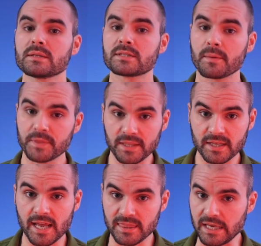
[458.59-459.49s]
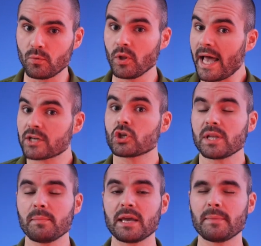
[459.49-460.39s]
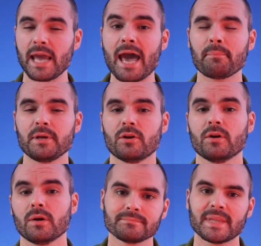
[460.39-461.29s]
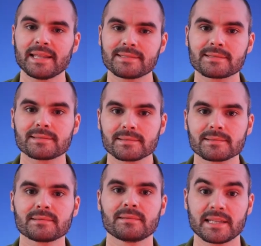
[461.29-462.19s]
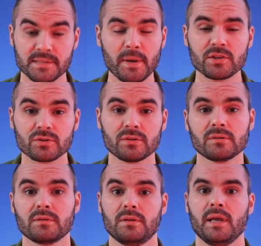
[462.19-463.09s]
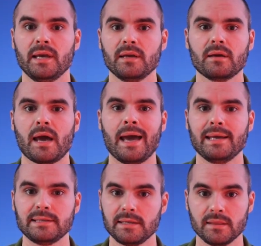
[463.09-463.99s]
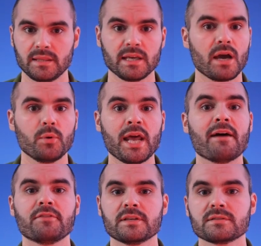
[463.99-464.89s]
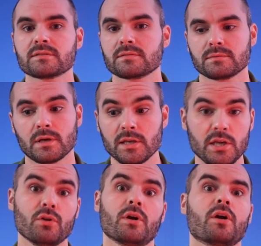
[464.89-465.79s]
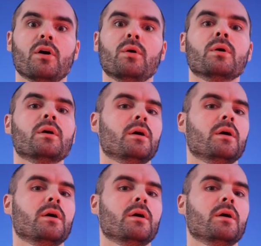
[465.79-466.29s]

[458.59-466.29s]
Something that I think will actually make me happier. That's special. Like, I didn't think I would have this a year ago.